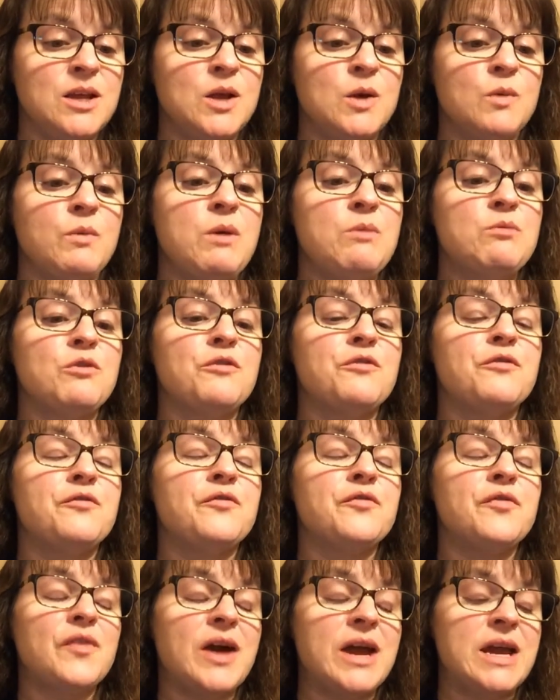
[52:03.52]
We will
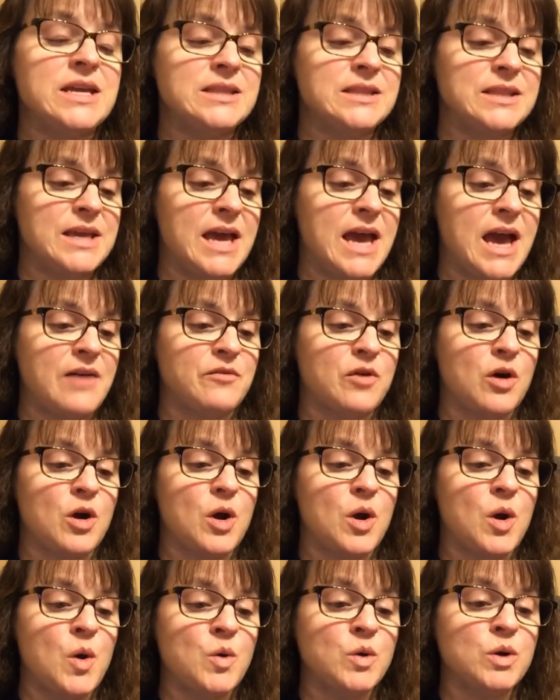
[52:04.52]
finally have our
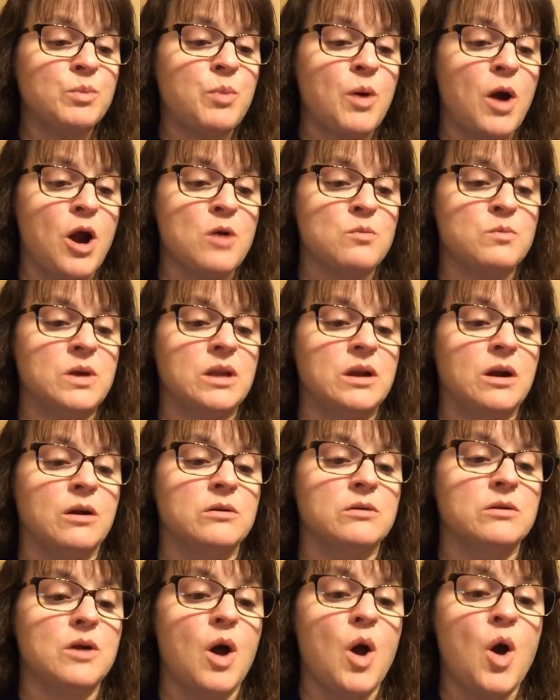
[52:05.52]
own apartment,
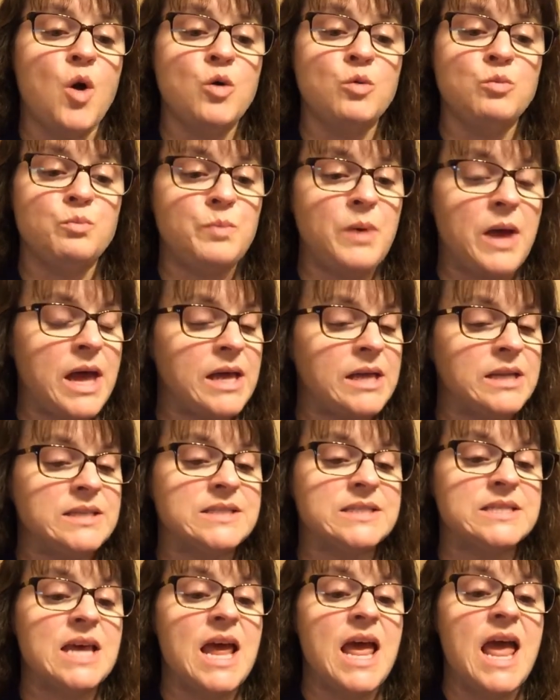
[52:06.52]
our own
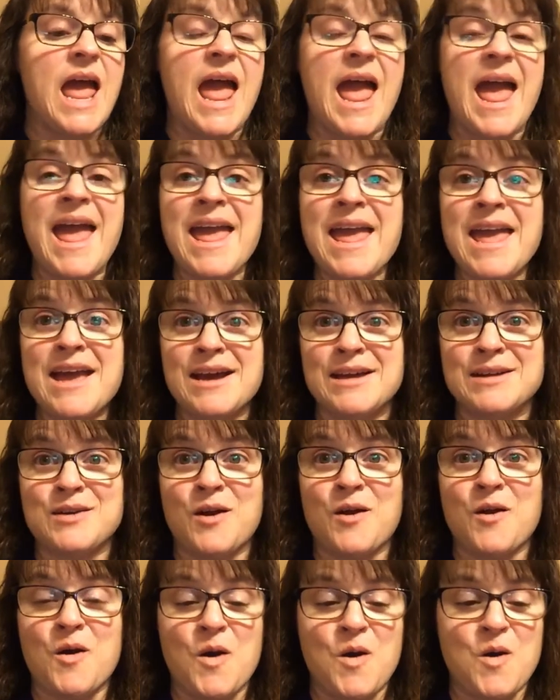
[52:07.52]
beds, and
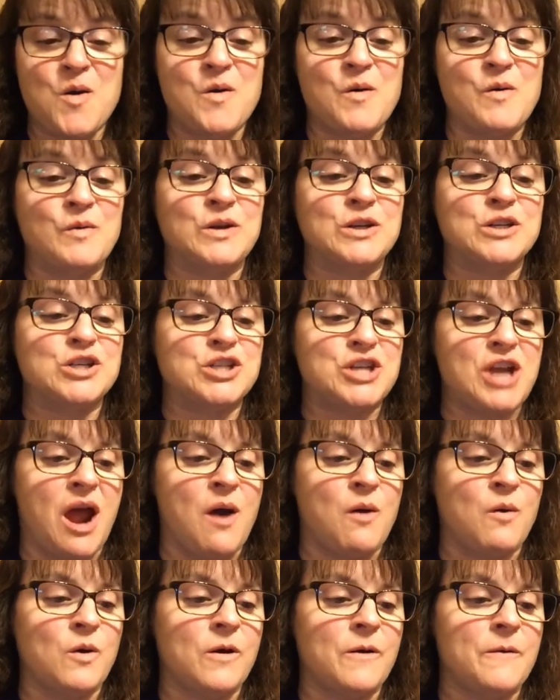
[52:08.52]
our own
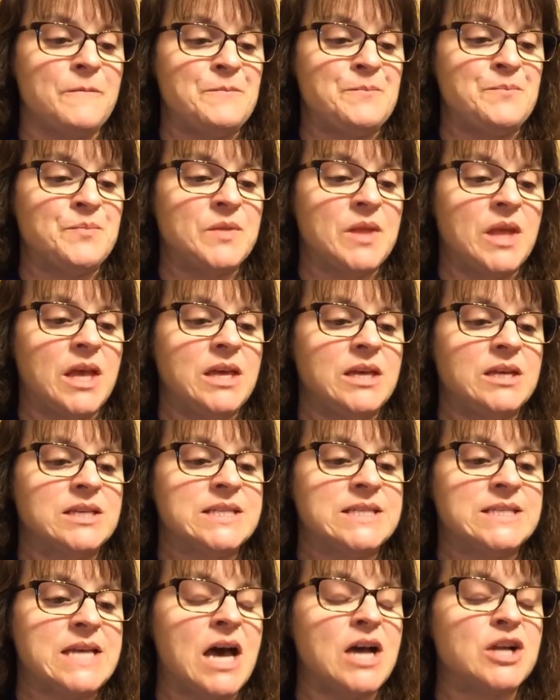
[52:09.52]
shower.
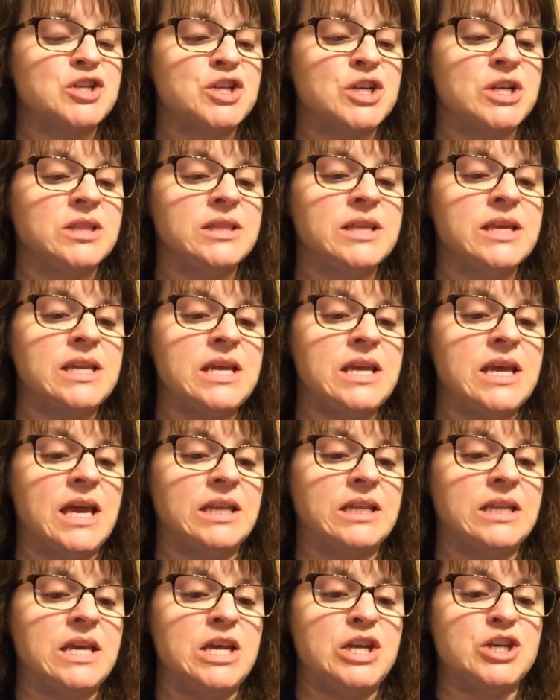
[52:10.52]
Sasha, Lenny,
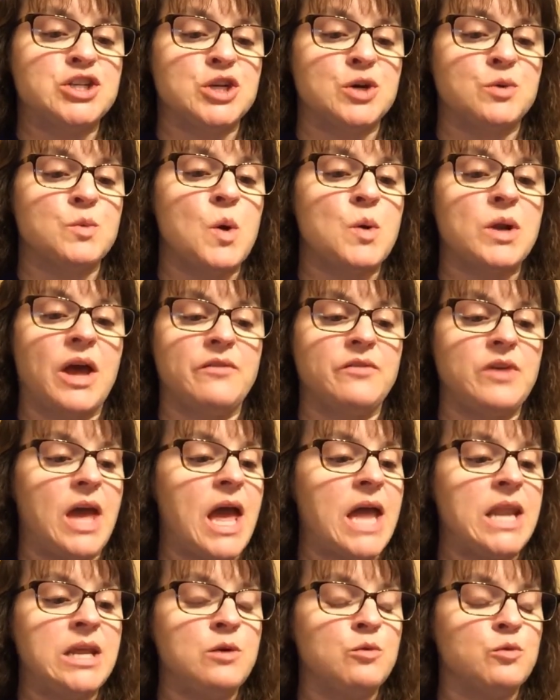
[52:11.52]
and Keisha won't have
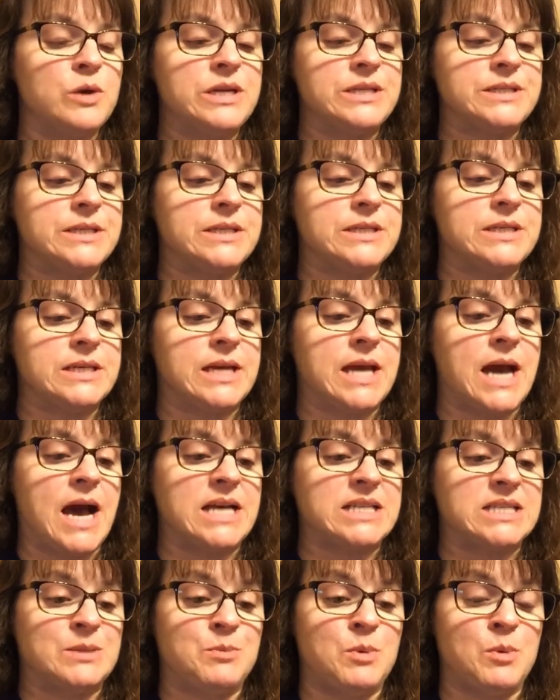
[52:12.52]
any reason to
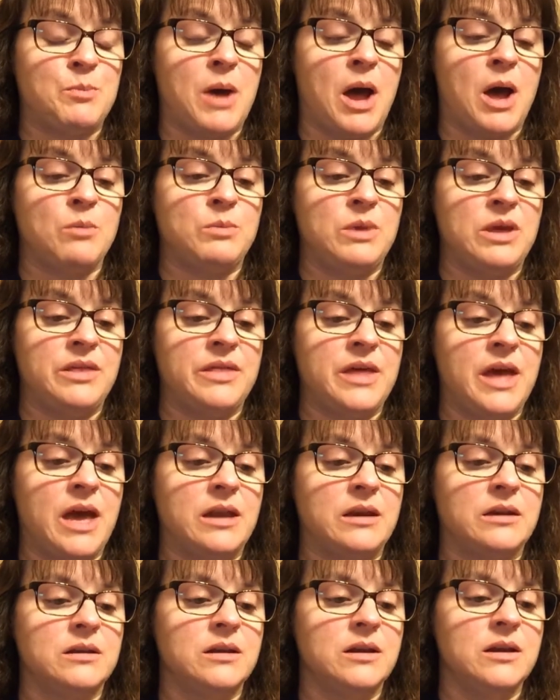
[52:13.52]
gossip about me
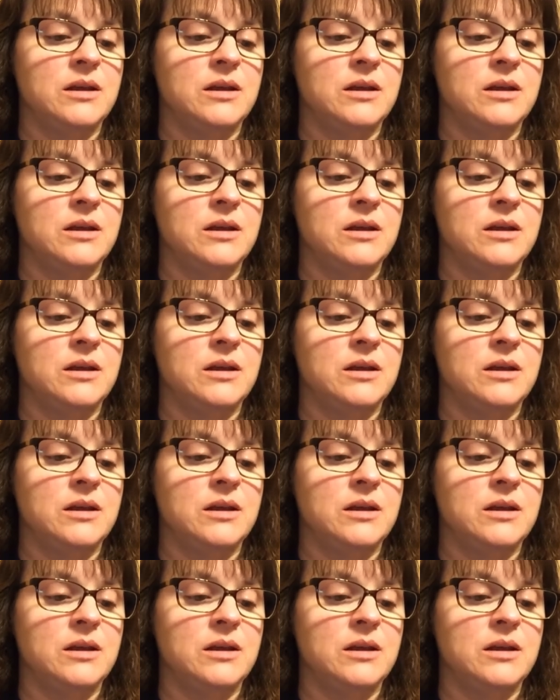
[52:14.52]
then,